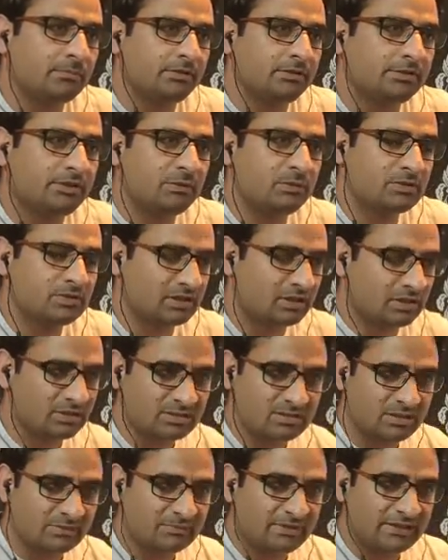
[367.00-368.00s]
there was a
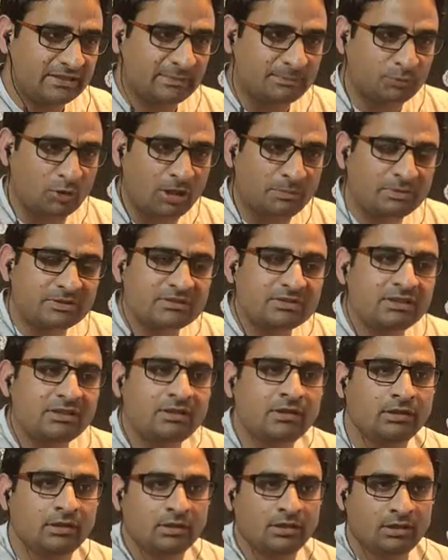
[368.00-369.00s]
custom that the
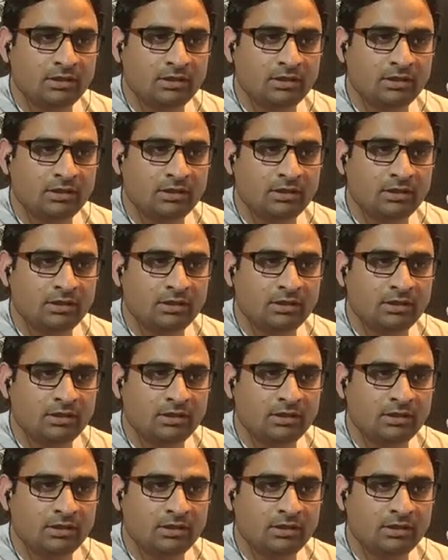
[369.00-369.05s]
property